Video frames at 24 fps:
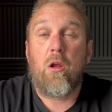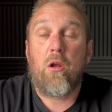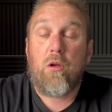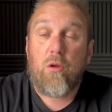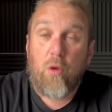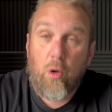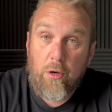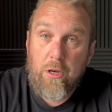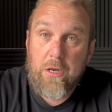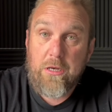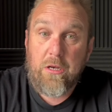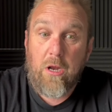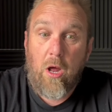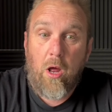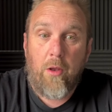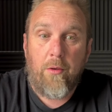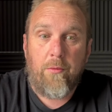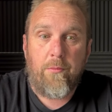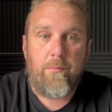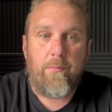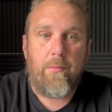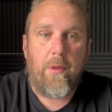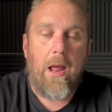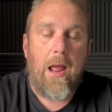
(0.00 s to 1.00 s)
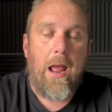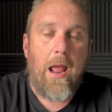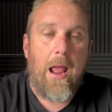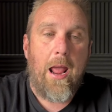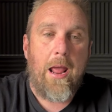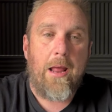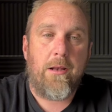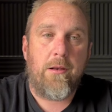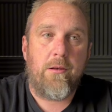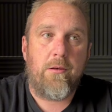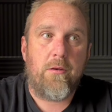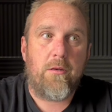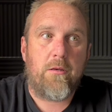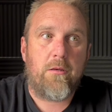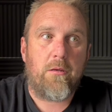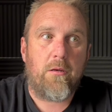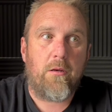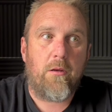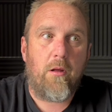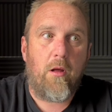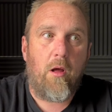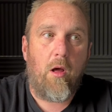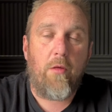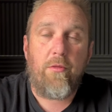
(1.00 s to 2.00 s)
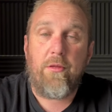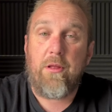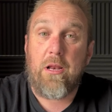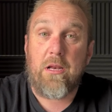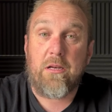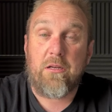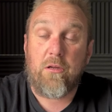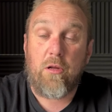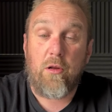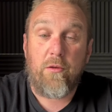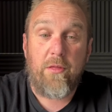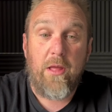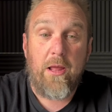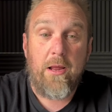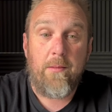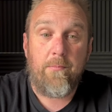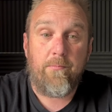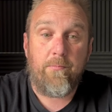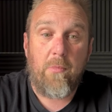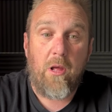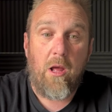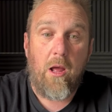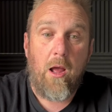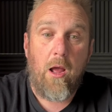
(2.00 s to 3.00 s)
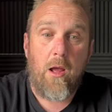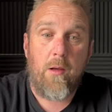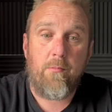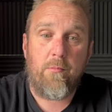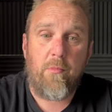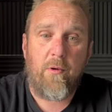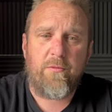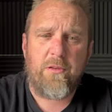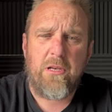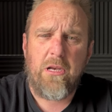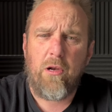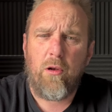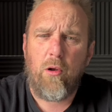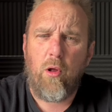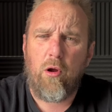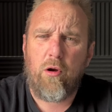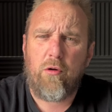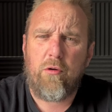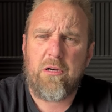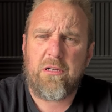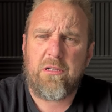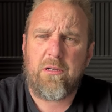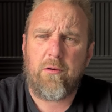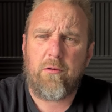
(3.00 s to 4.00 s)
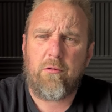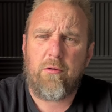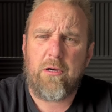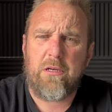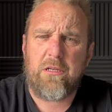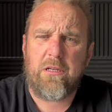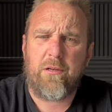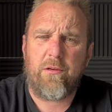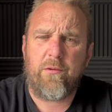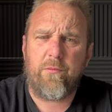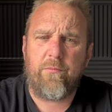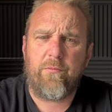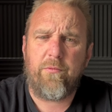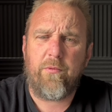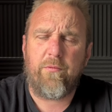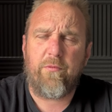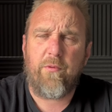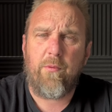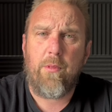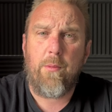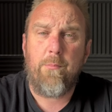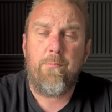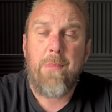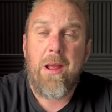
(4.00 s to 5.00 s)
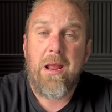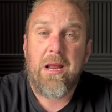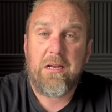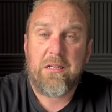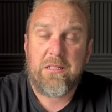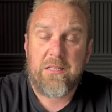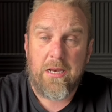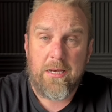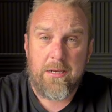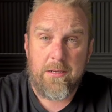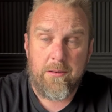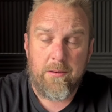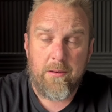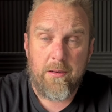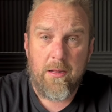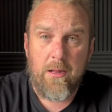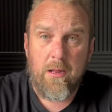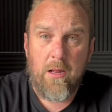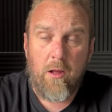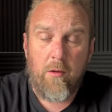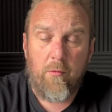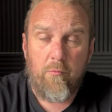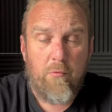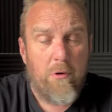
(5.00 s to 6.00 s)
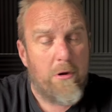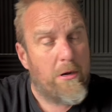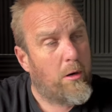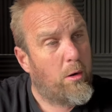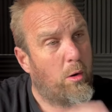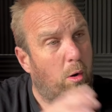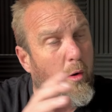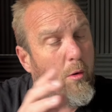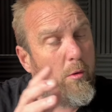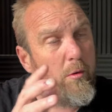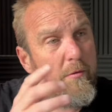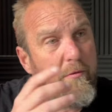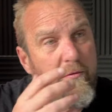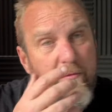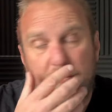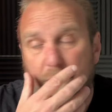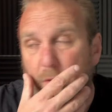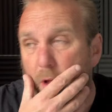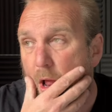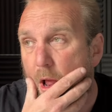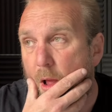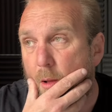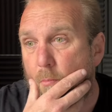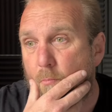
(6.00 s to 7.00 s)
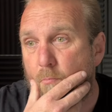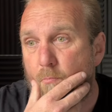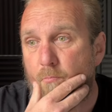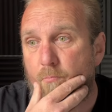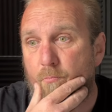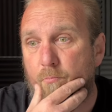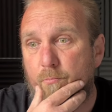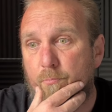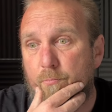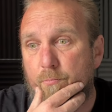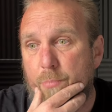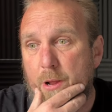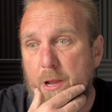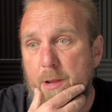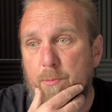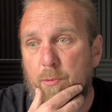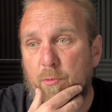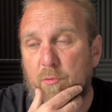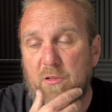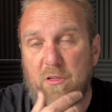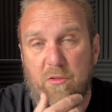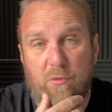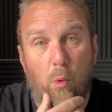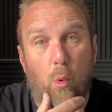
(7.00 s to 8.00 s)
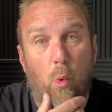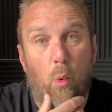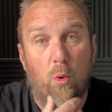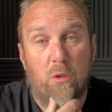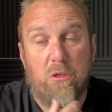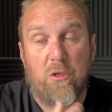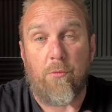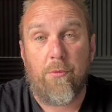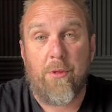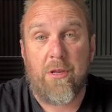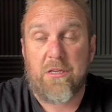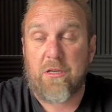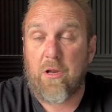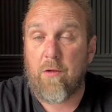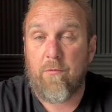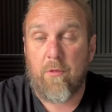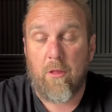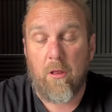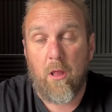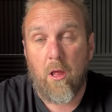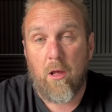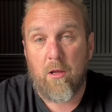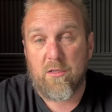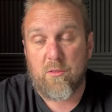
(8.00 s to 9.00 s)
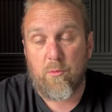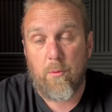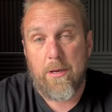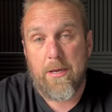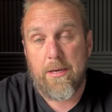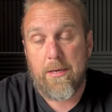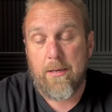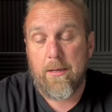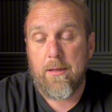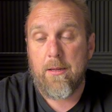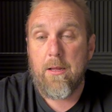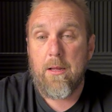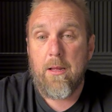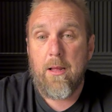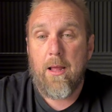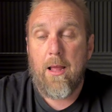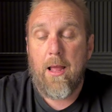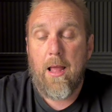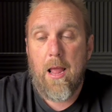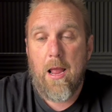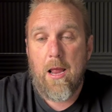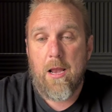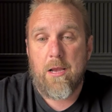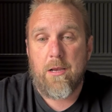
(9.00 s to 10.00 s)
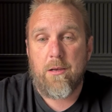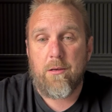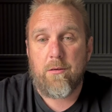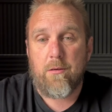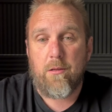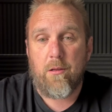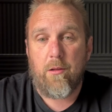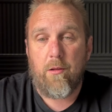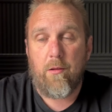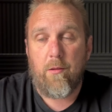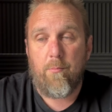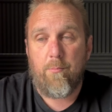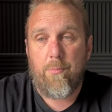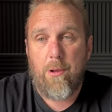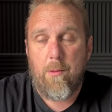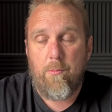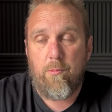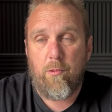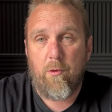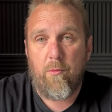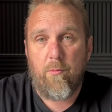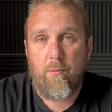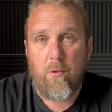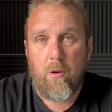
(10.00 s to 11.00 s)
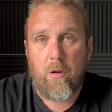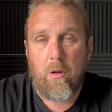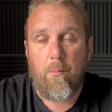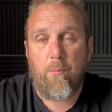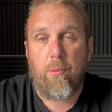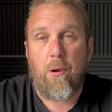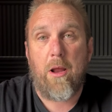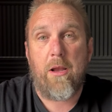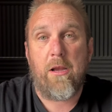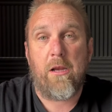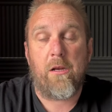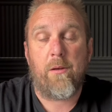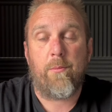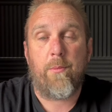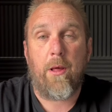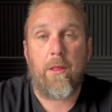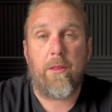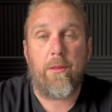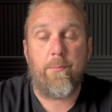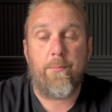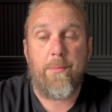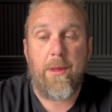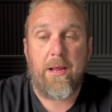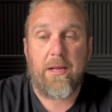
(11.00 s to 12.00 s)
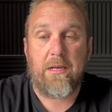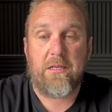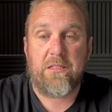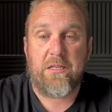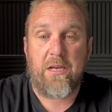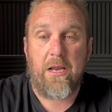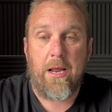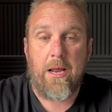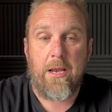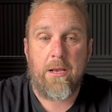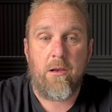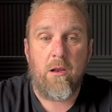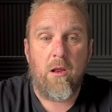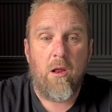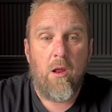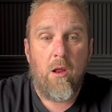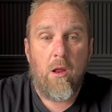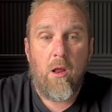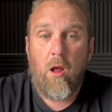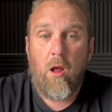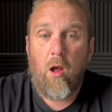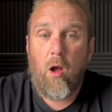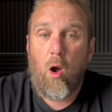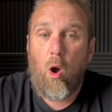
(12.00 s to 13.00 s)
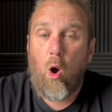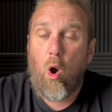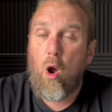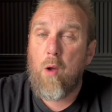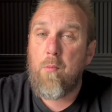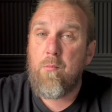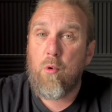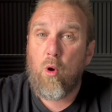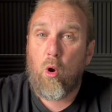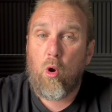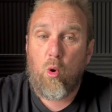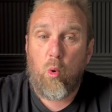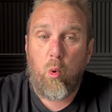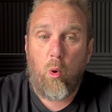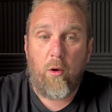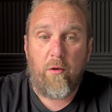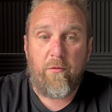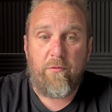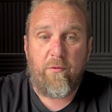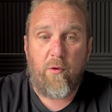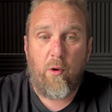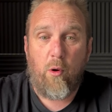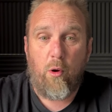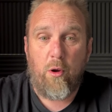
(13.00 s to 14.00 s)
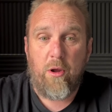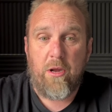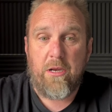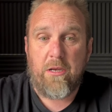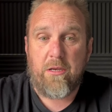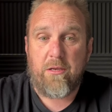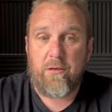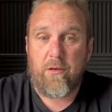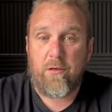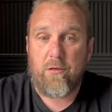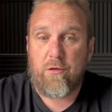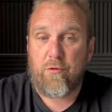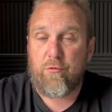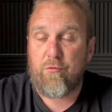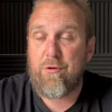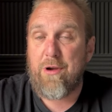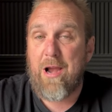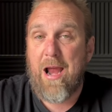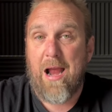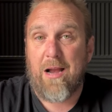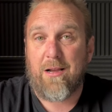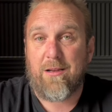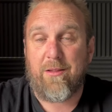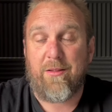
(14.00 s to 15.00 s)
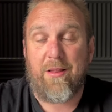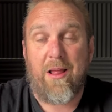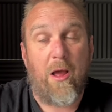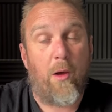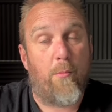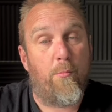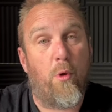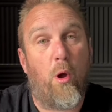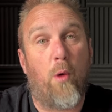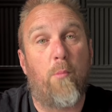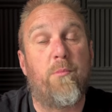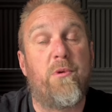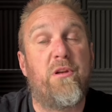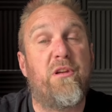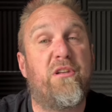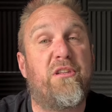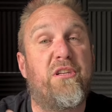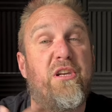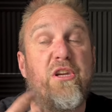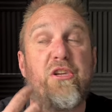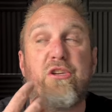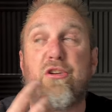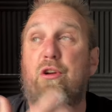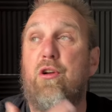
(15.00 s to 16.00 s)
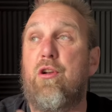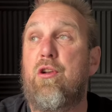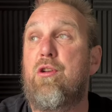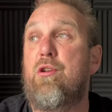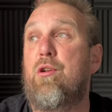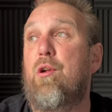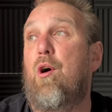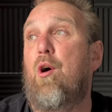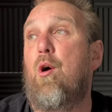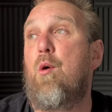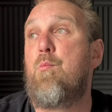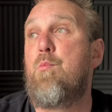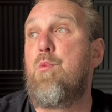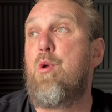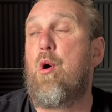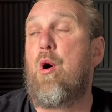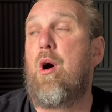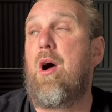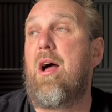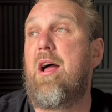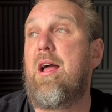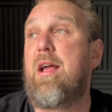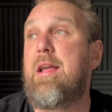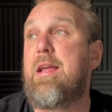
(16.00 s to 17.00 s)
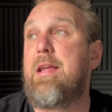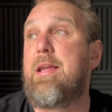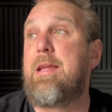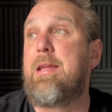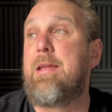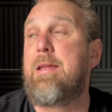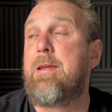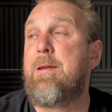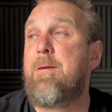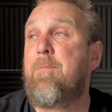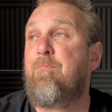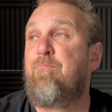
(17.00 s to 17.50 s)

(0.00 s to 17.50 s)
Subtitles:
got it done, and I think that's a good thing. I've seen a lot of criticism from the mixing. Read a lot of people's thoughts on this over the last week, and people are complaining about the mixing. I'm not qualified to react to that. I'm not a musician. I'm not a